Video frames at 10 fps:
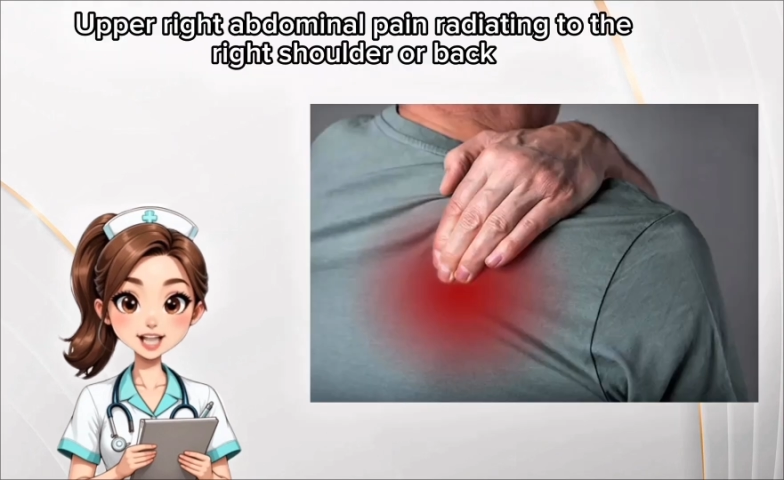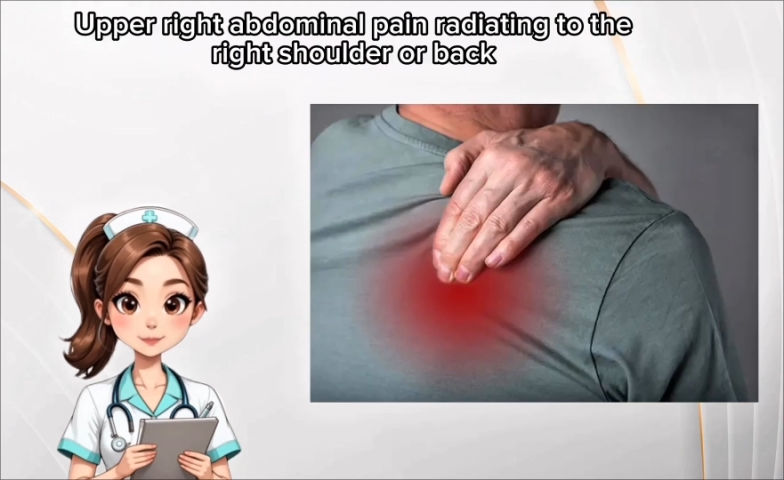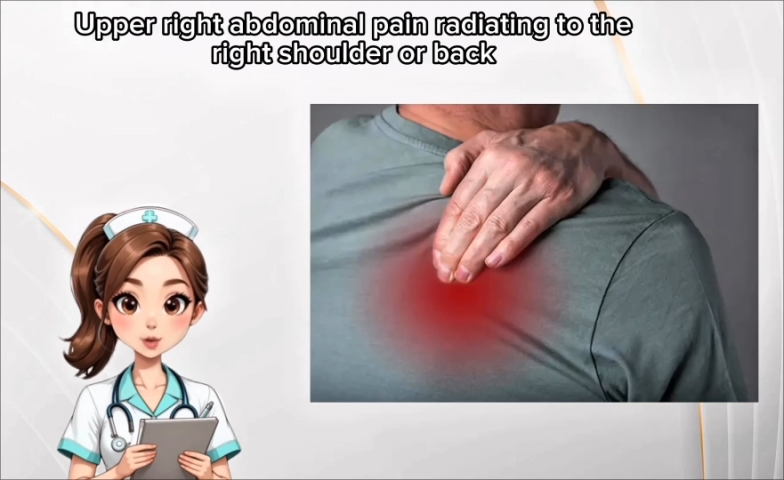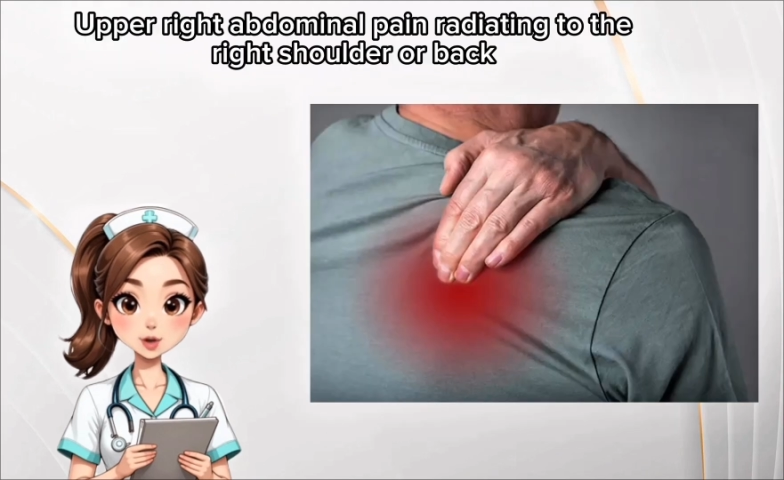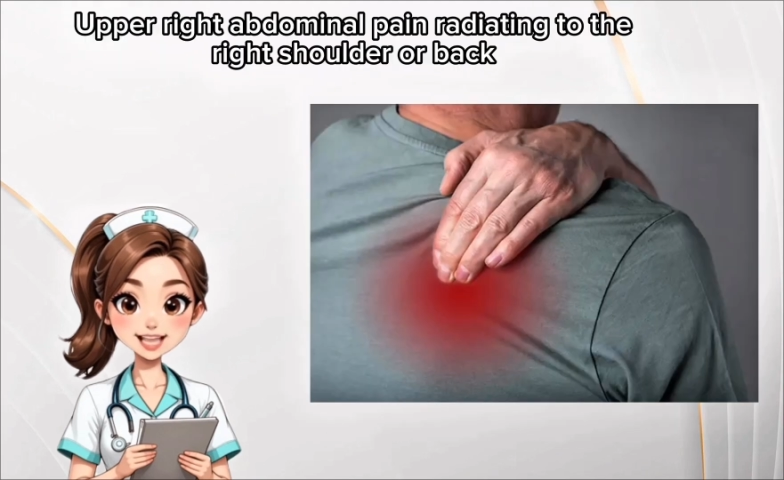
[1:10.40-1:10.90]

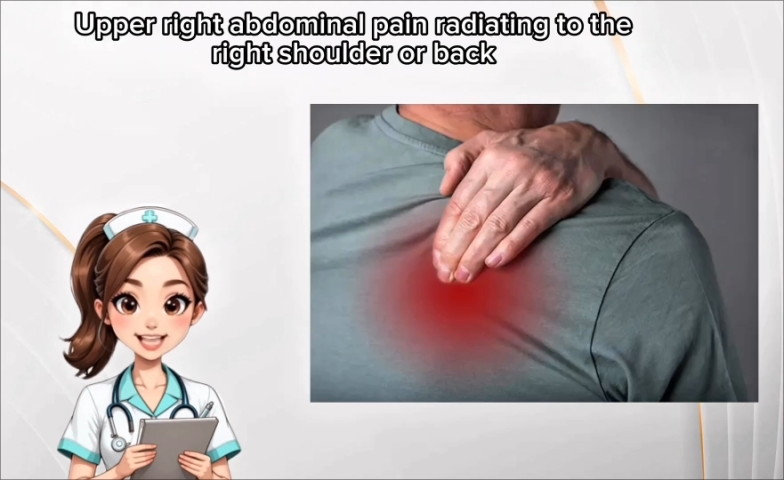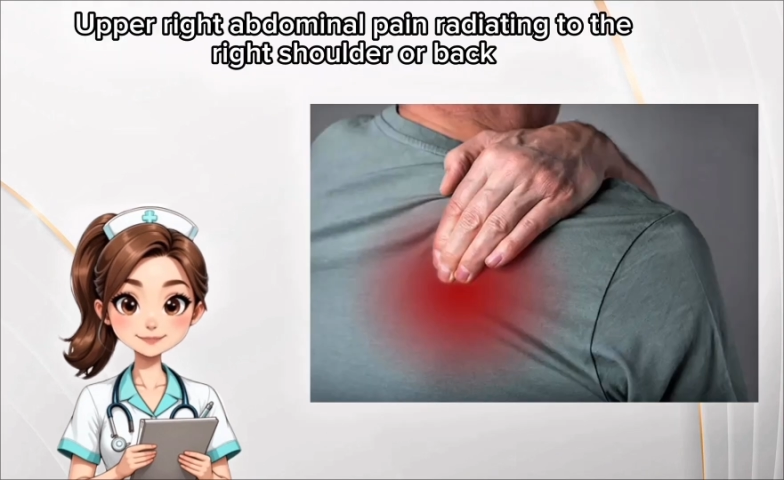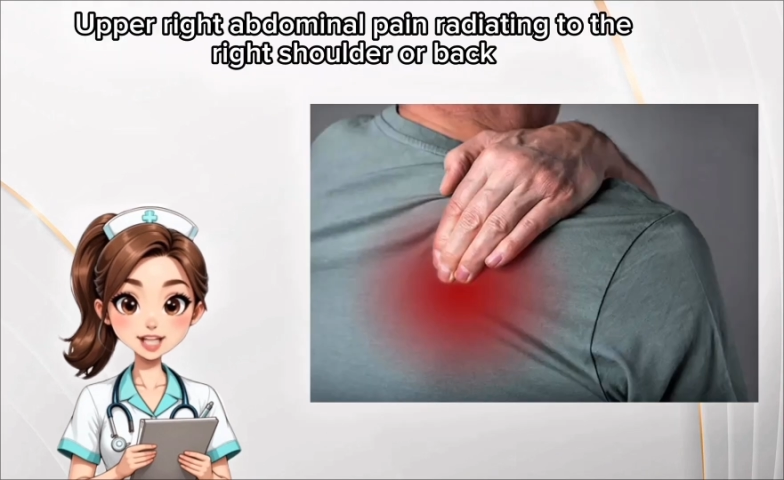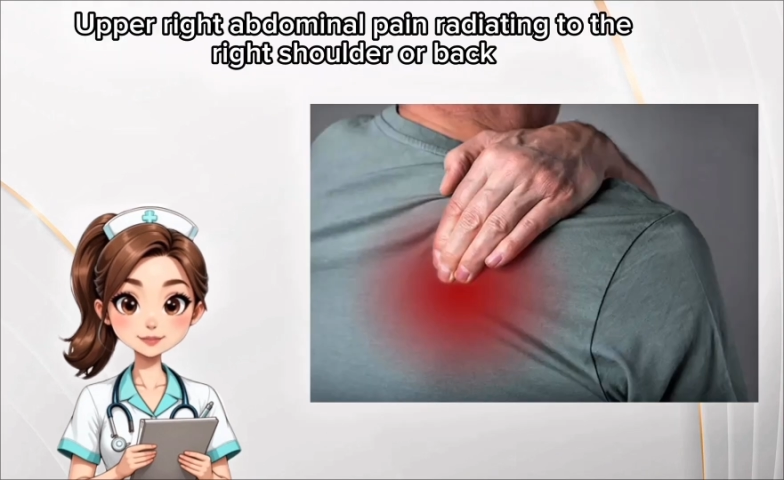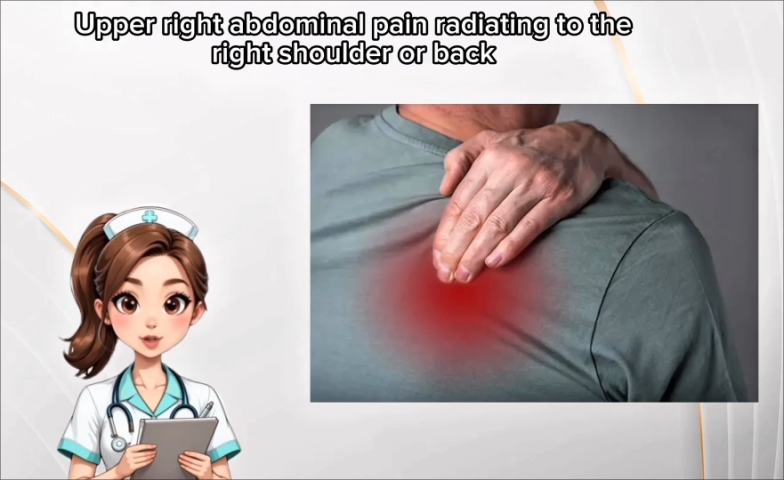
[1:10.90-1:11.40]
upper right
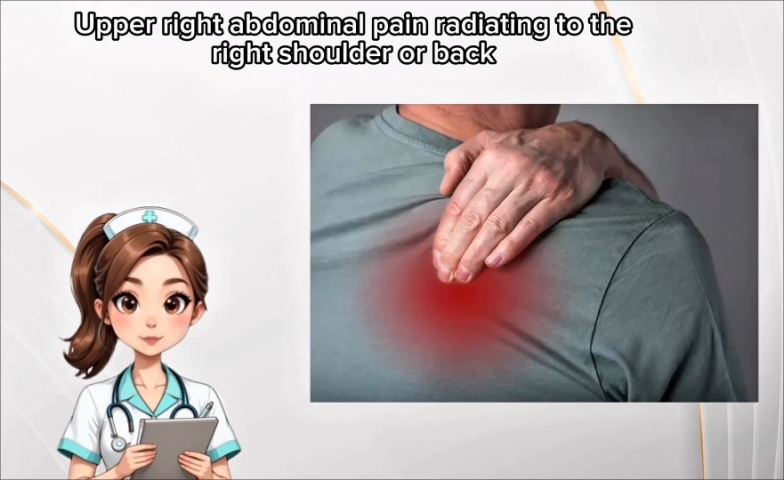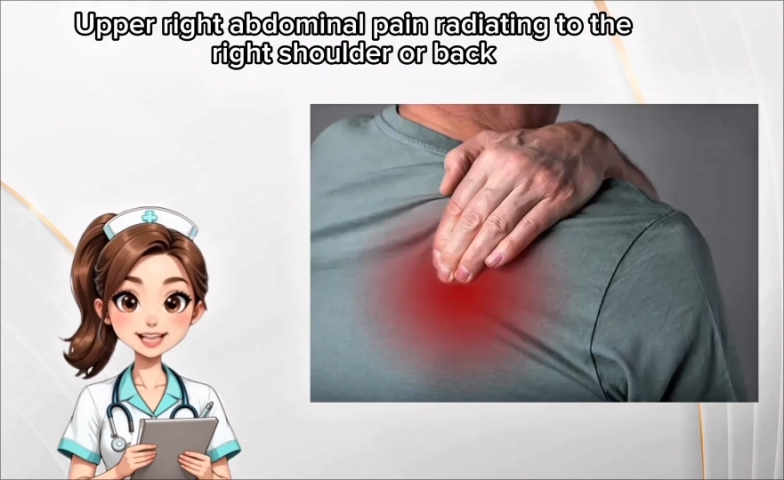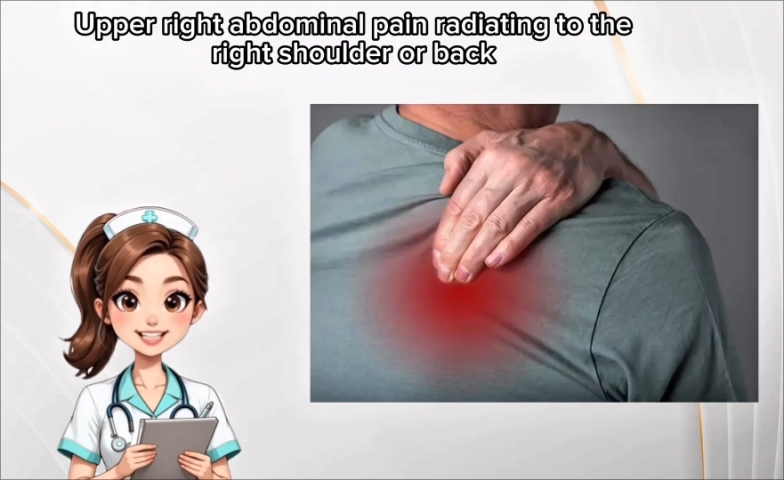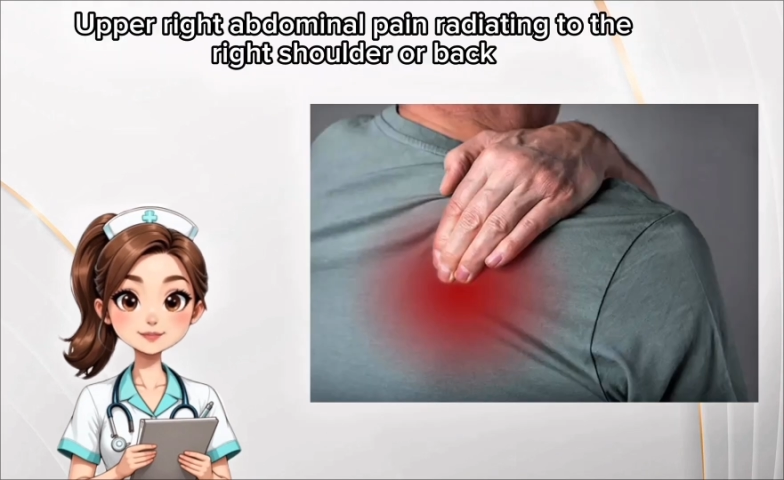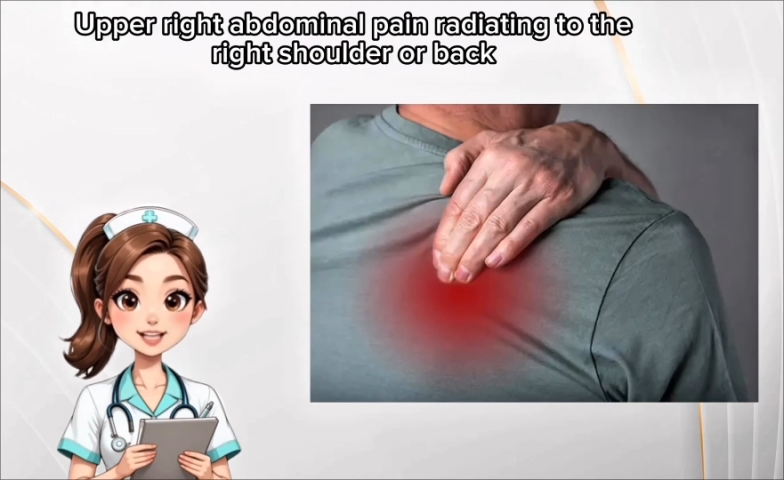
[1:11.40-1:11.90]
abdominal
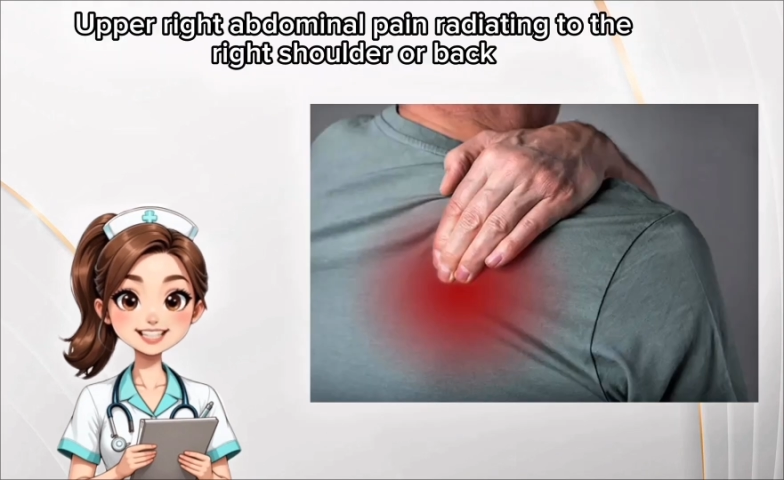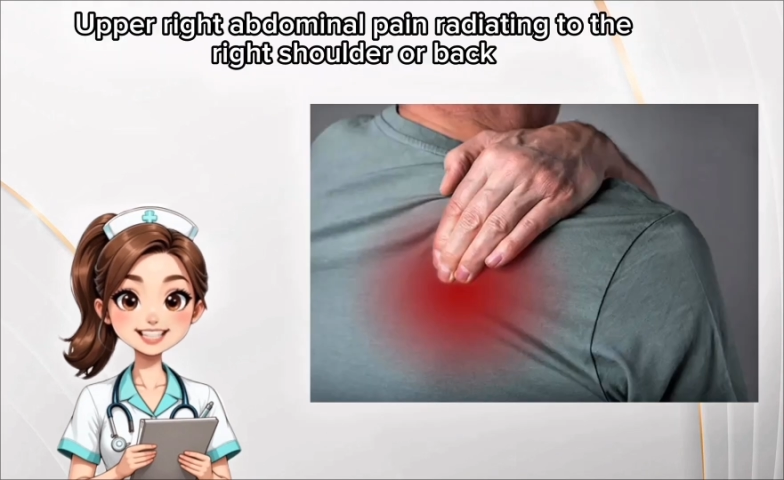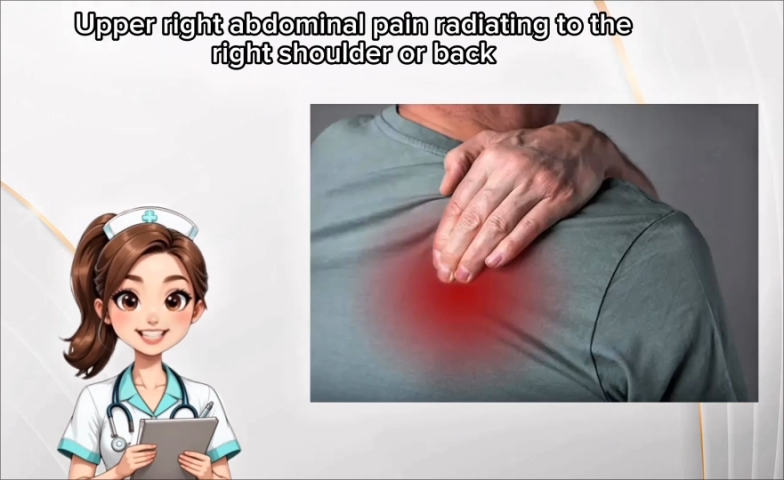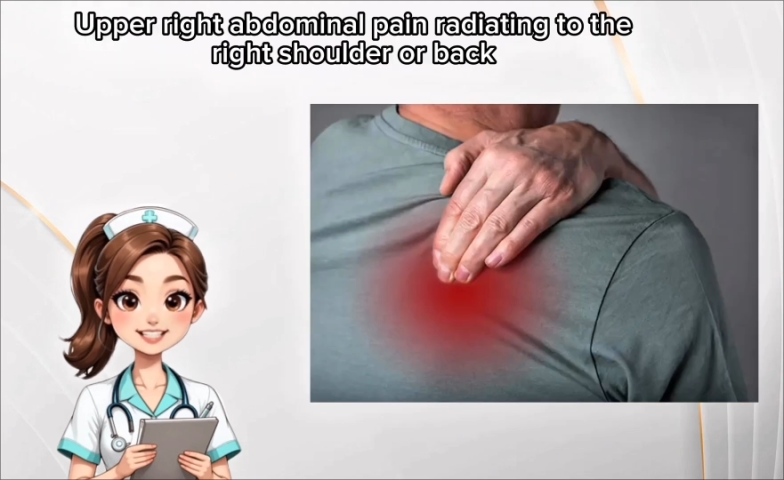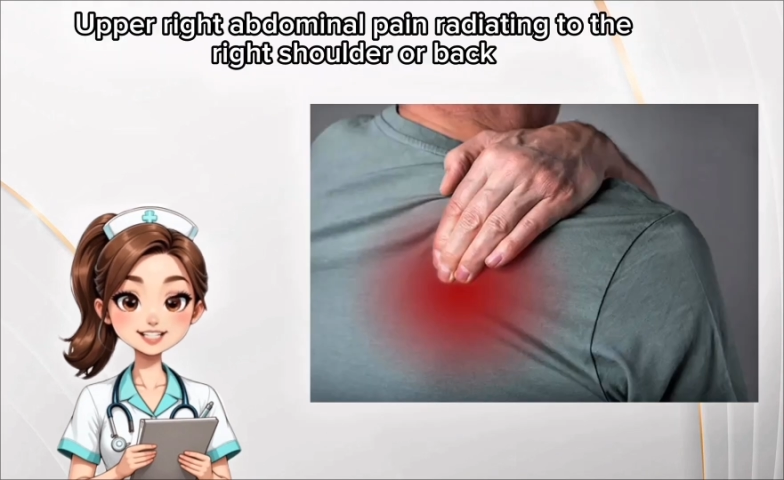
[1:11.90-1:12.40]
pain
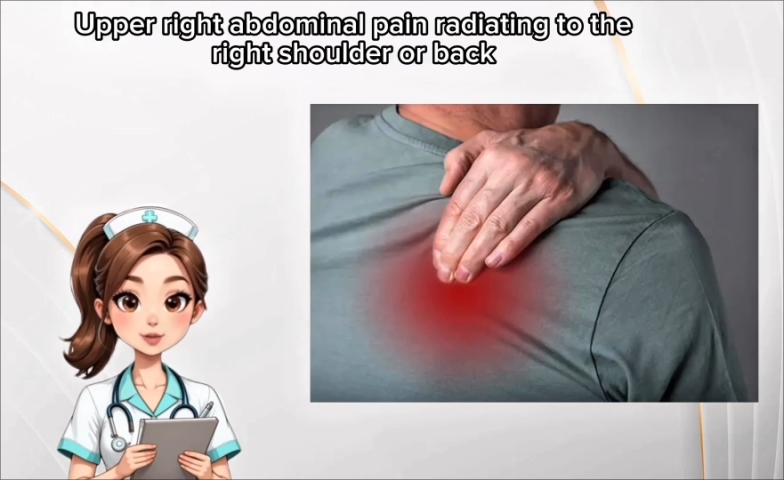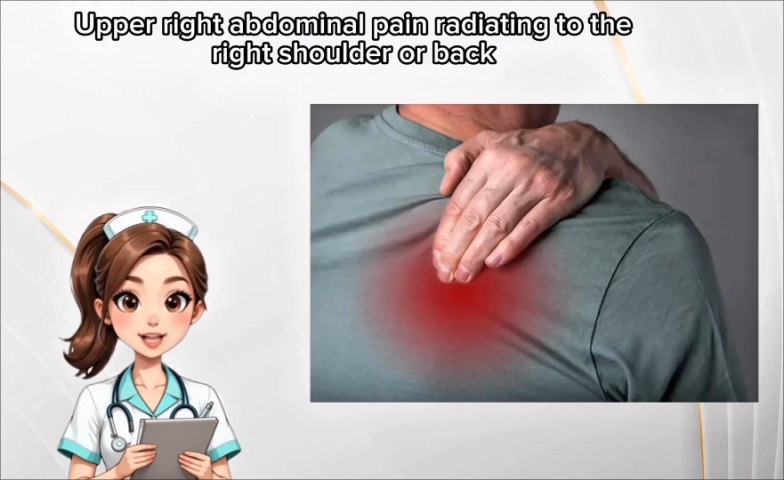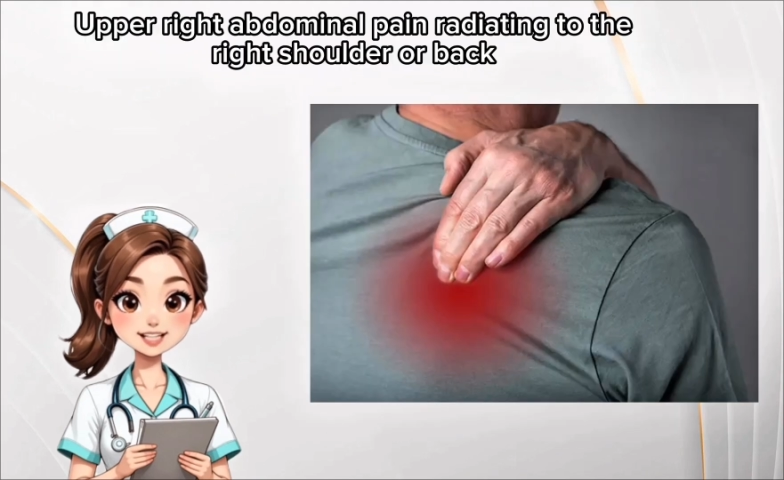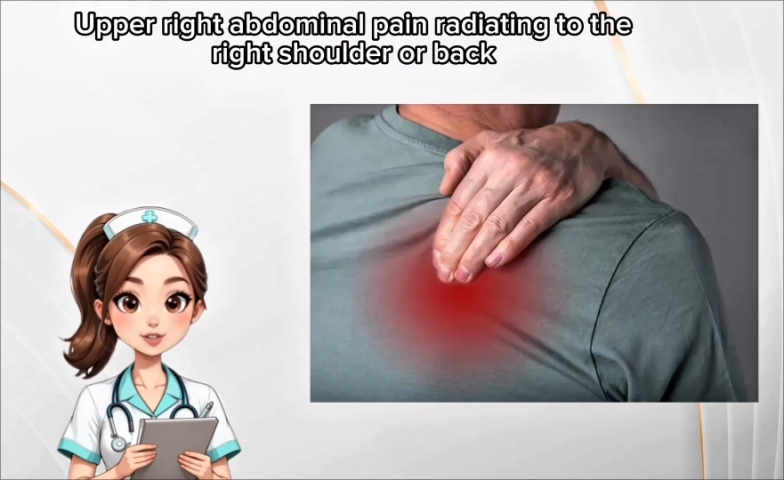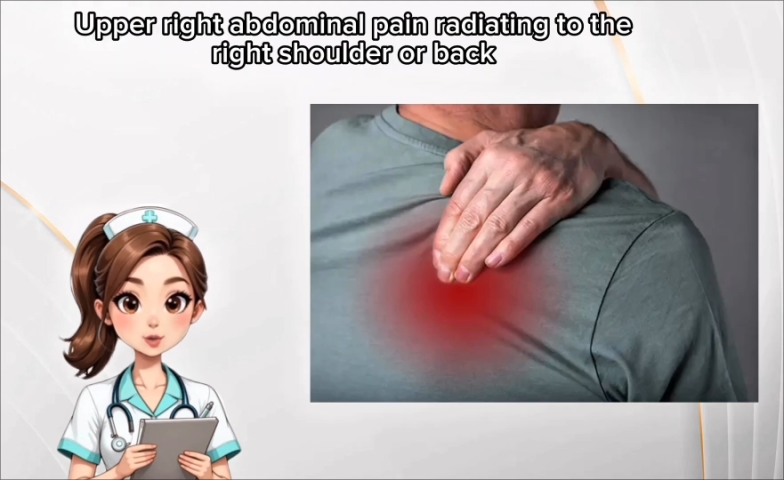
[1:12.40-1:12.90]
radiating to the
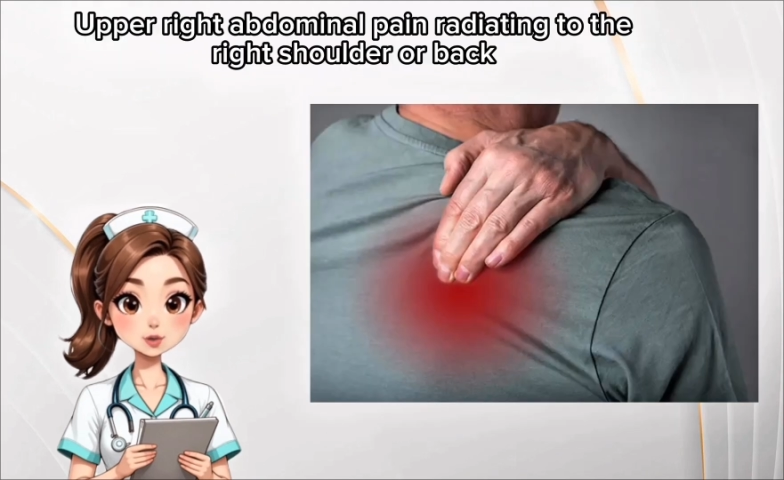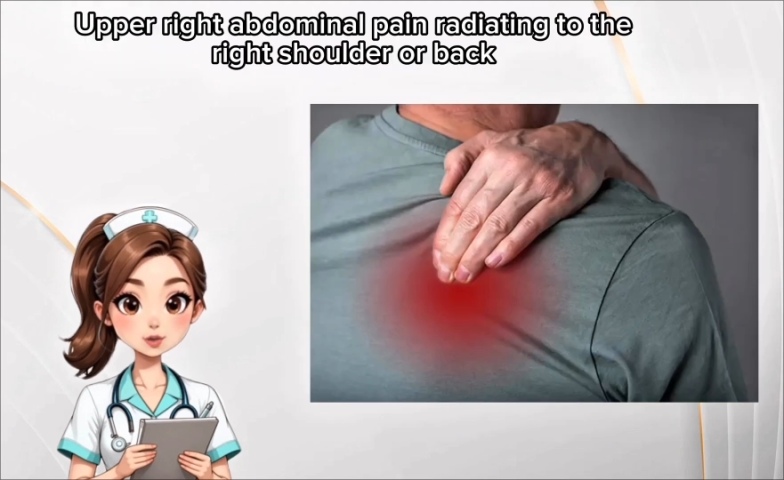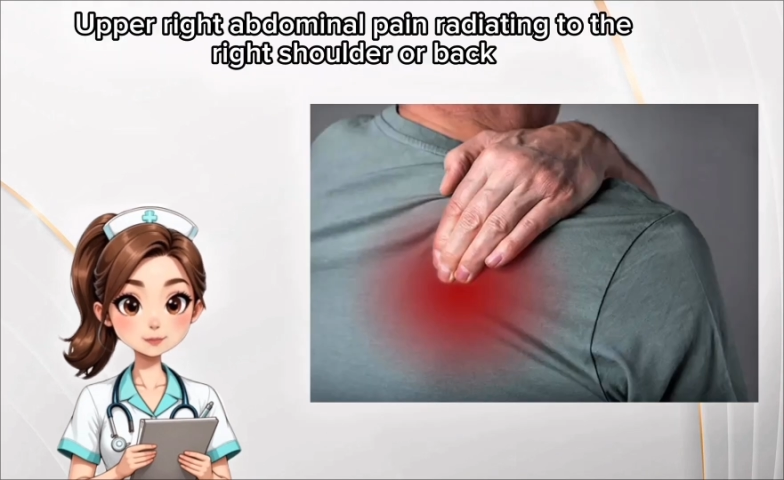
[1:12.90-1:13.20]
right shoulder or